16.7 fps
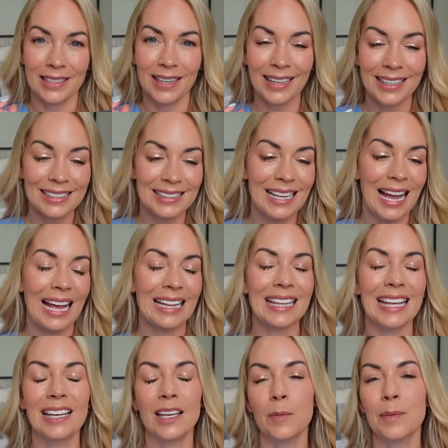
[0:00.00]
night, and
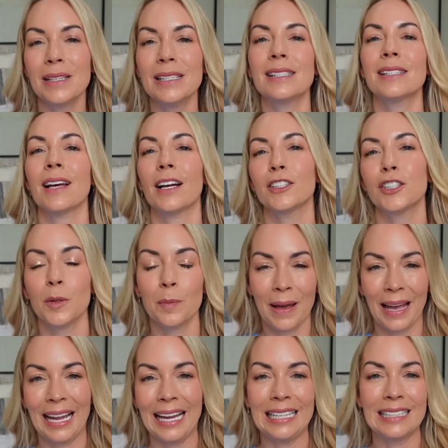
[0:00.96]
they can be such a
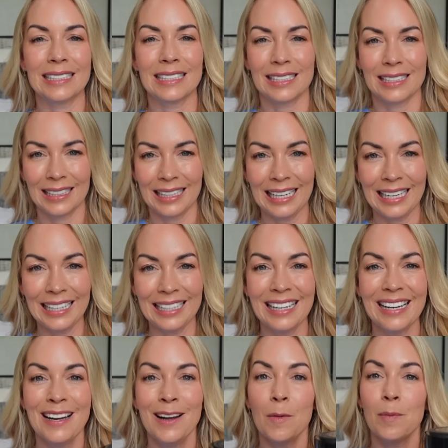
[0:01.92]
pain to
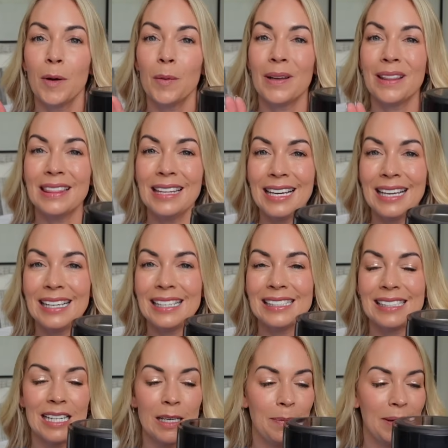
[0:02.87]
clean. But with
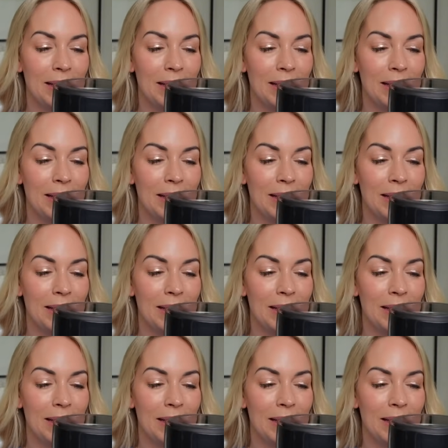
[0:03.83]
this, it